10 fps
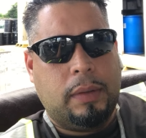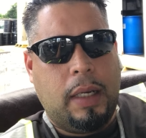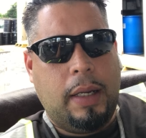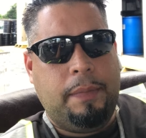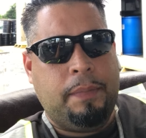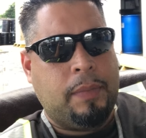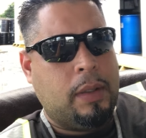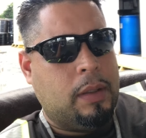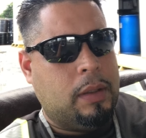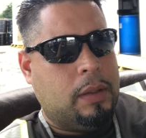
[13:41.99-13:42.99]
Right?
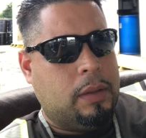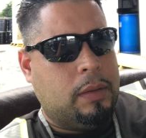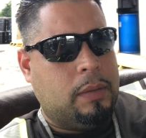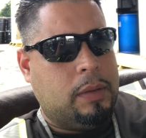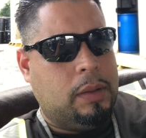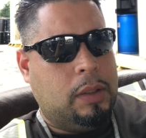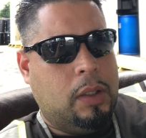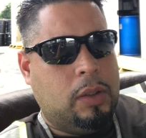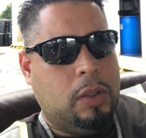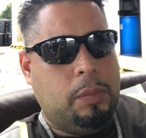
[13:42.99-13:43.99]
You
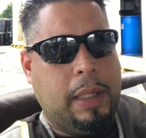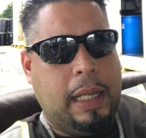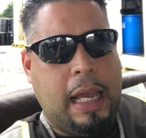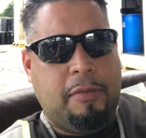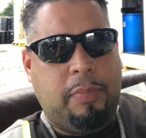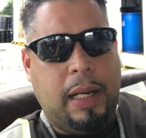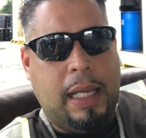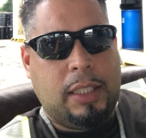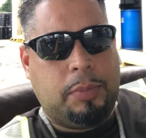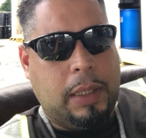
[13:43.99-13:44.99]
know, you may have
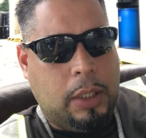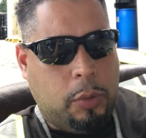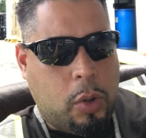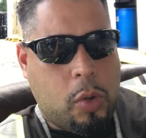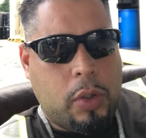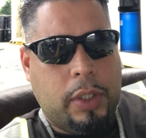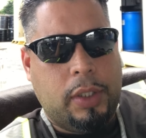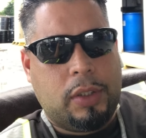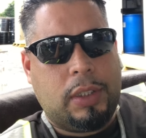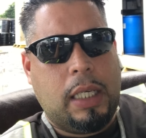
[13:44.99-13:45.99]
plans, but he will order
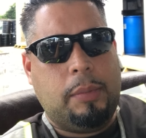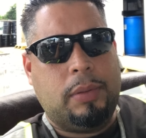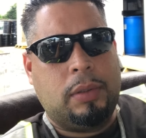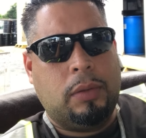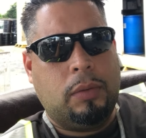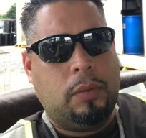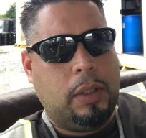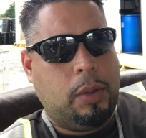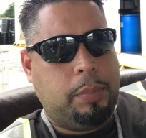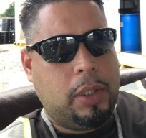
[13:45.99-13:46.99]
your steps.
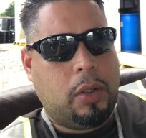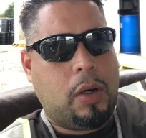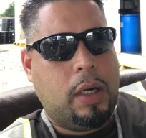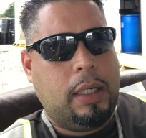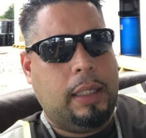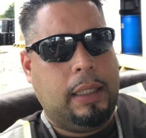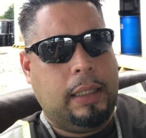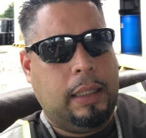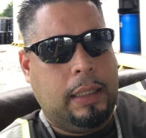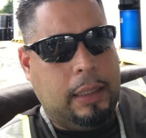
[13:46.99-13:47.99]
When you put your heart in
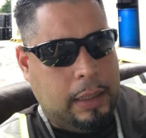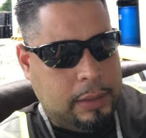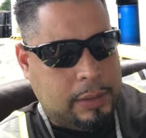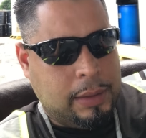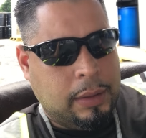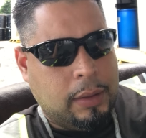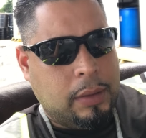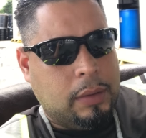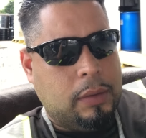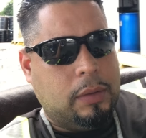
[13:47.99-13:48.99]
his
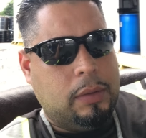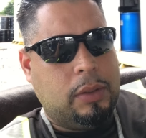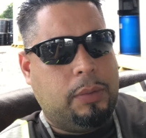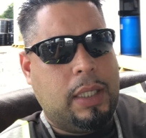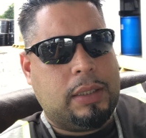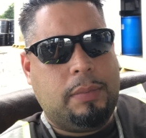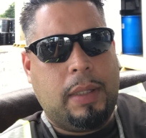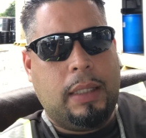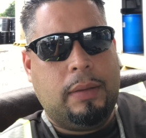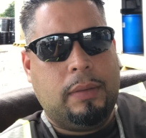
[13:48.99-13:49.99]
direction,
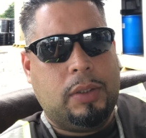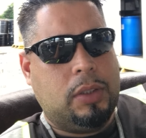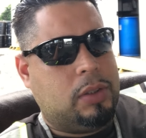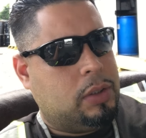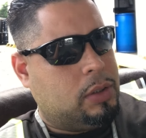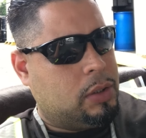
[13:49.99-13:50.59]
man. Just